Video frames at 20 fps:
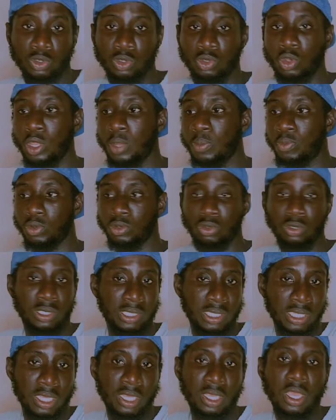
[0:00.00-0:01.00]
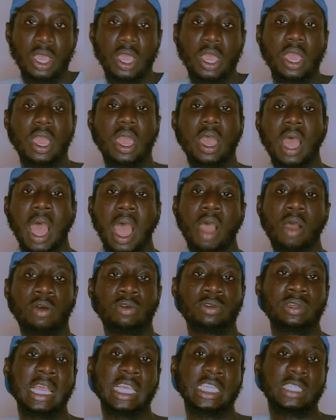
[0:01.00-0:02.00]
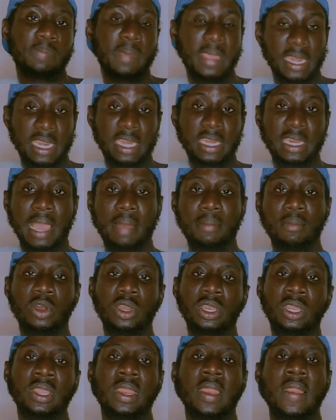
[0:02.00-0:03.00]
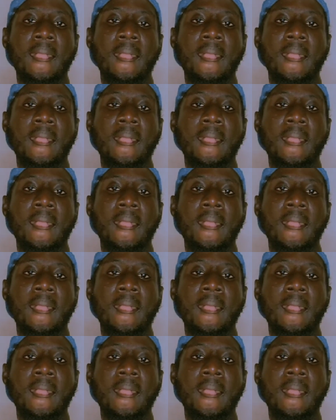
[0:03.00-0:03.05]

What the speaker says: so people to see how they are spending their money.